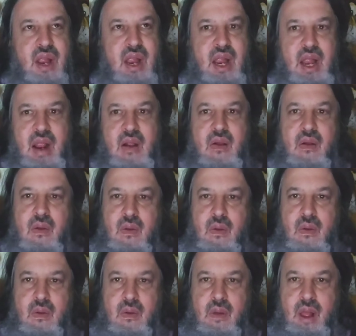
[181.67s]
how
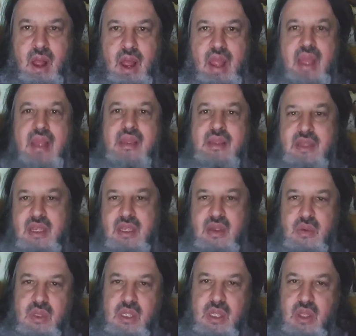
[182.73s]
I
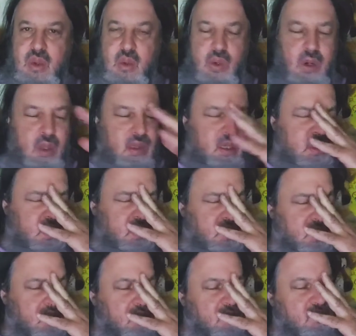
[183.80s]
exist within the world. This
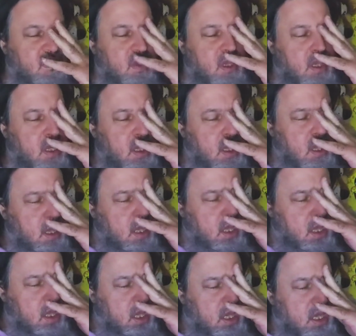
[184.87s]
is sort of
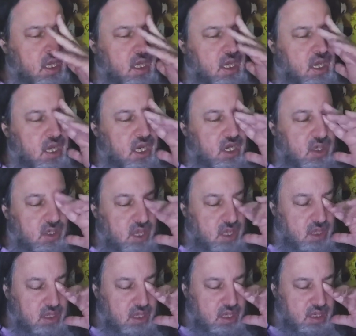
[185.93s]
the issue
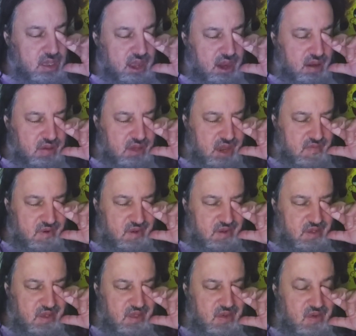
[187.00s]
that, that Lionel's having
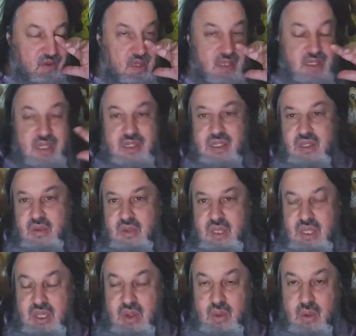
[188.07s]
is his own existence
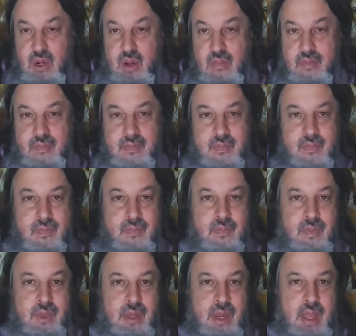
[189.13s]
within the world.
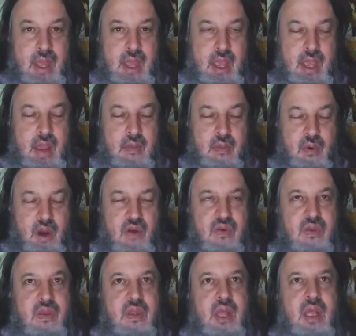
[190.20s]
And more
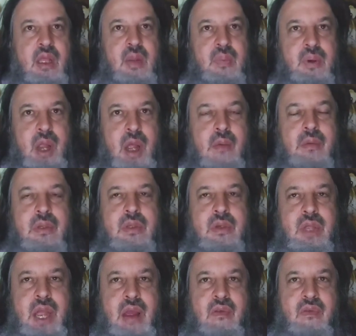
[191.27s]
often than not, the problem that
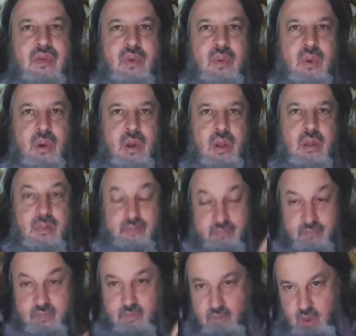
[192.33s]
you have in the world,
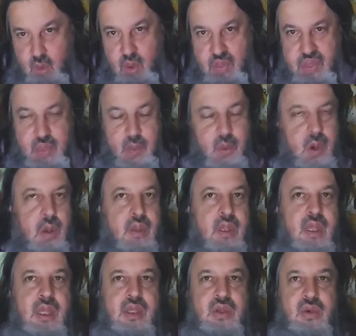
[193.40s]
with the
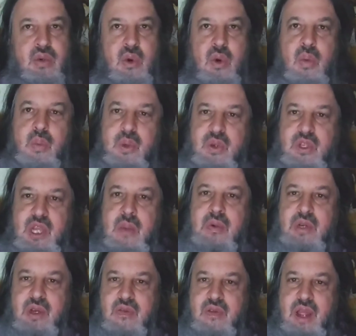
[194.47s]
world, is your own
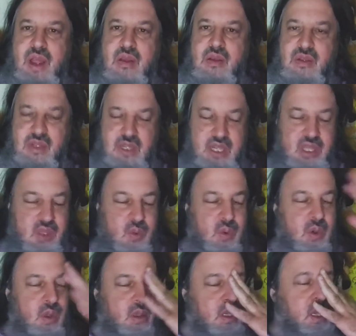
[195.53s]
perception of how you see the
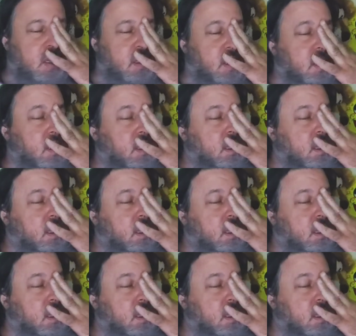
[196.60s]
world and